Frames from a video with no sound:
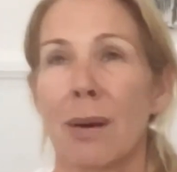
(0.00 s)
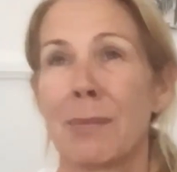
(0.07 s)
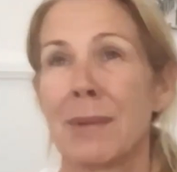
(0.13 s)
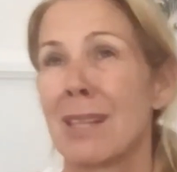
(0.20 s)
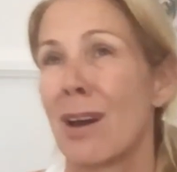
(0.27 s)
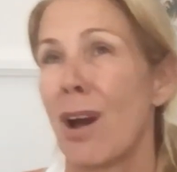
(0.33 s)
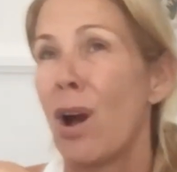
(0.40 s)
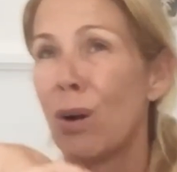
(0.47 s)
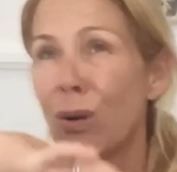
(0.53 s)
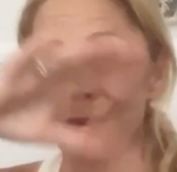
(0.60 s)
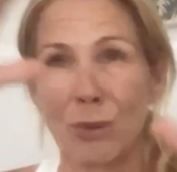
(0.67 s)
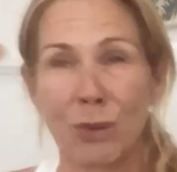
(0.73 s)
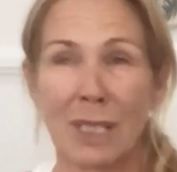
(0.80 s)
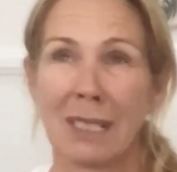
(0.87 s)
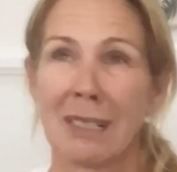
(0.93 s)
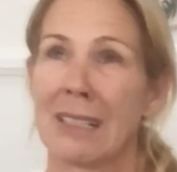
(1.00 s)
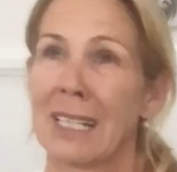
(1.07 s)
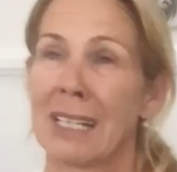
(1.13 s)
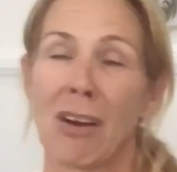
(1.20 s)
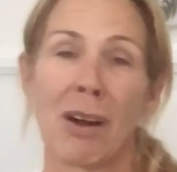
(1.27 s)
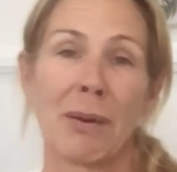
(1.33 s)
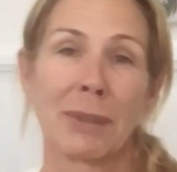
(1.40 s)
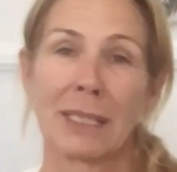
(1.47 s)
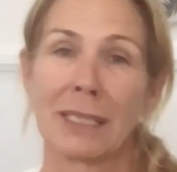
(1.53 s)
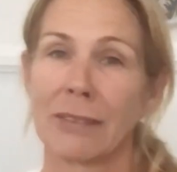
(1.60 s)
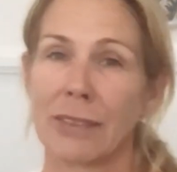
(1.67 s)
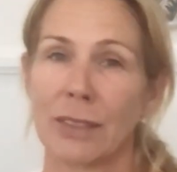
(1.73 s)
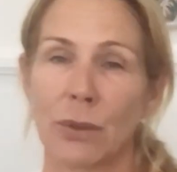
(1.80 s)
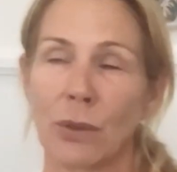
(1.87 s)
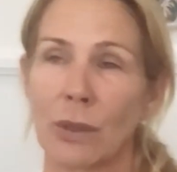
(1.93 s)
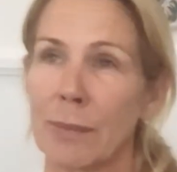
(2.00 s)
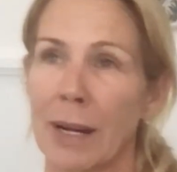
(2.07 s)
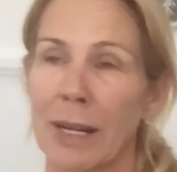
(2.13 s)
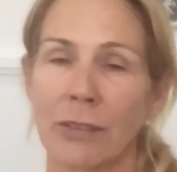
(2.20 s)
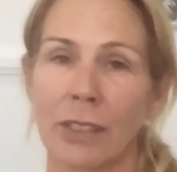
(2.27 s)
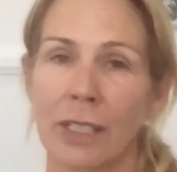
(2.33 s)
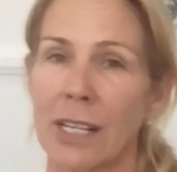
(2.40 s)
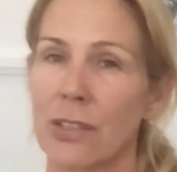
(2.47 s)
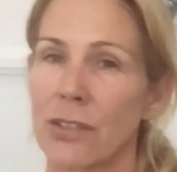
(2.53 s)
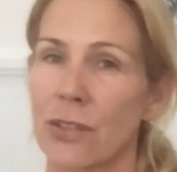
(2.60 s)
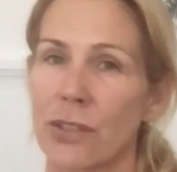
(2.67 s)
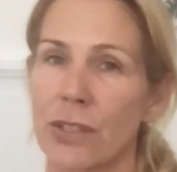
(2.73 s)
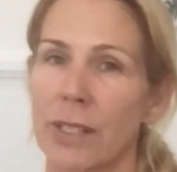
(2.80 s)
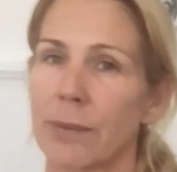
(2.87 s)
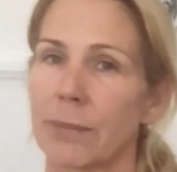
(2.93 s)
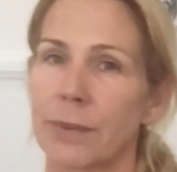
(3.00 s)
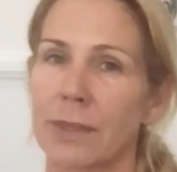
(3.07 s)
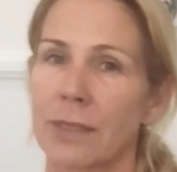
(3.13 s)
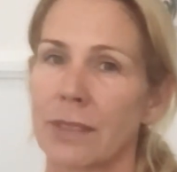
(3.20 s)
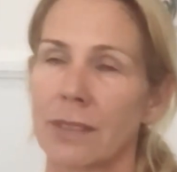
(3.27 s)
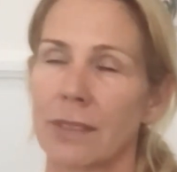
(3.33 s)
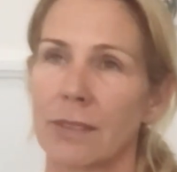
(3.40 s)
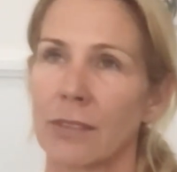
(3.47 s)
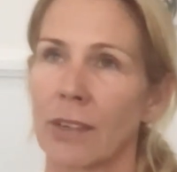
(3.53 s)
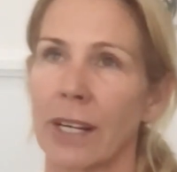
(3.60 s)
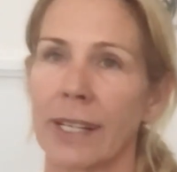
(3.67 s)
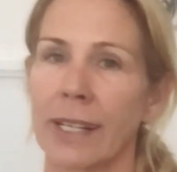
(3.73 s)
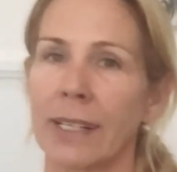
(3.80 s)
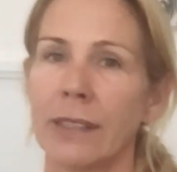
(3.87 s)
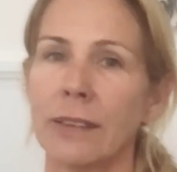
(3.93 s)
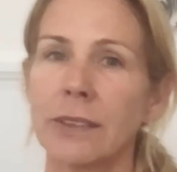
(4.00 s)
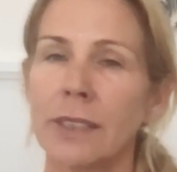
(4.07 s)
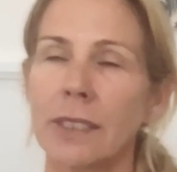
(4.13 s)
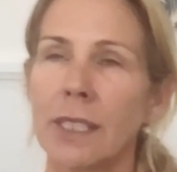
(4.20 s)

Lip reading: I mean, the whole thing, I believe, is all about relationships right now